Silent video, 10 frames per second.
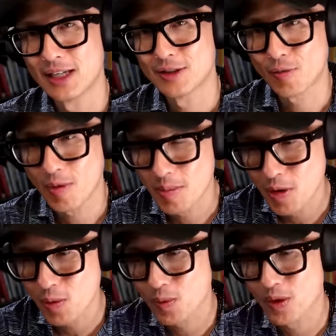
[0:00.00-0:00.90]
So,
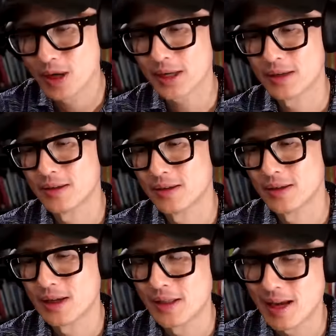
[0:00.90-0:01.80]
remote work,
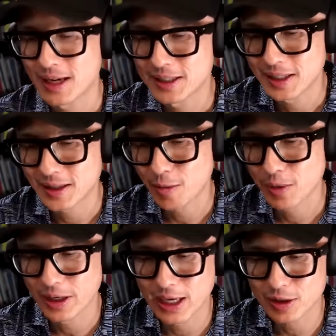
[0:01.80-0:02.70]
the idea that
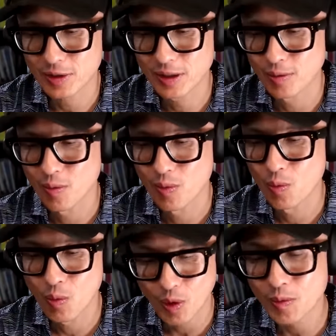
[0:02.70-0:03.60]
we can actually
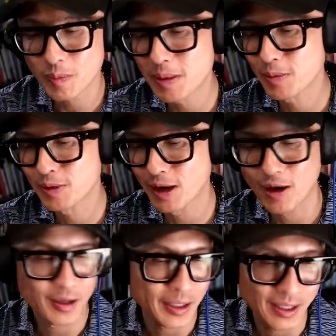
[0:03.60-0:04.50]
work with people that
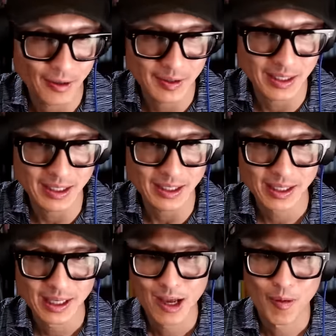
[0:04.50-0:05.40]
aren't in our city
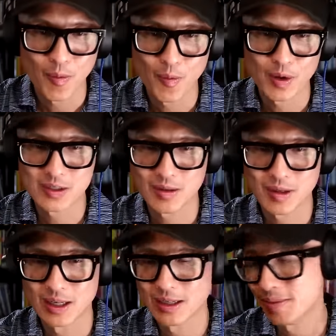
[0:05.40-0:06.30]
was
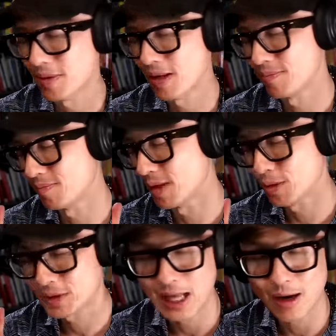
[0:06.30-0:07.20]
a there
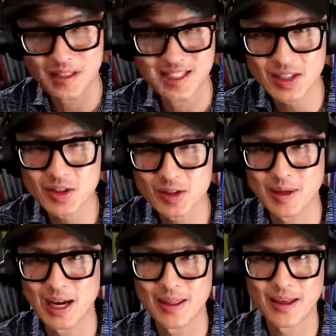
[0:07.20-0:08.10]
was a lot of resistance
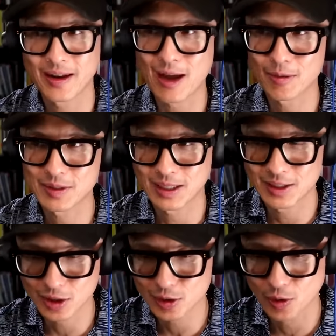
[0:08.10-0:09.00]
behind that. Now it's like it's
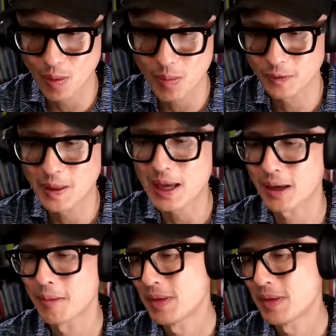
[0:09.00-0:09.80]
just a normal thing.